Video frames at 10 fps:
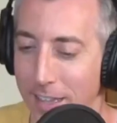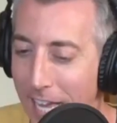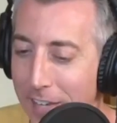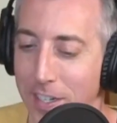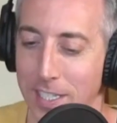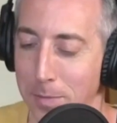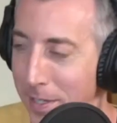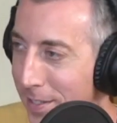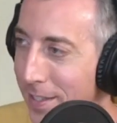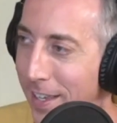lack of
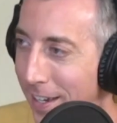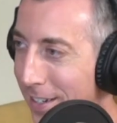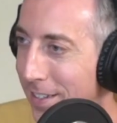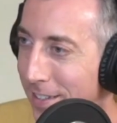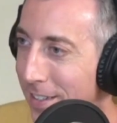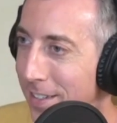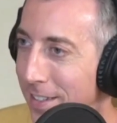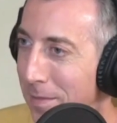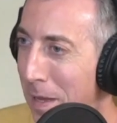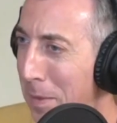acceptance and like
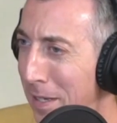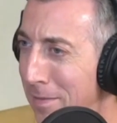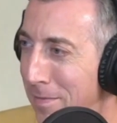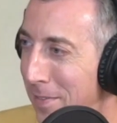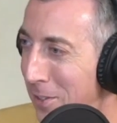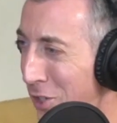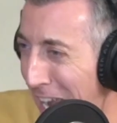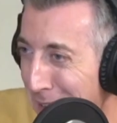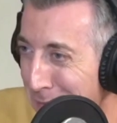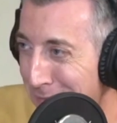maybe shame,